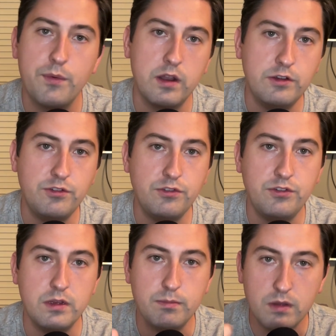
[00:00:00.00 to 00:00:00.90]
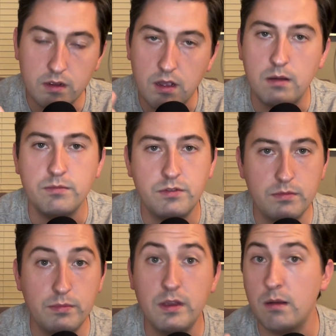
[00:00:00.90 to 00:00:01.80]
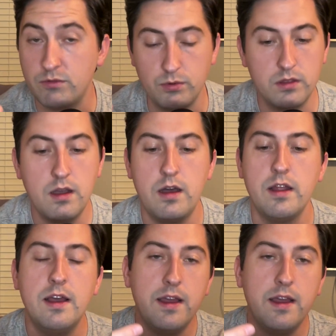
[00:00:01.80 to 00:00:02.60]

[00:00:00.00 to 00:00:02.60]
relationship becomes with God.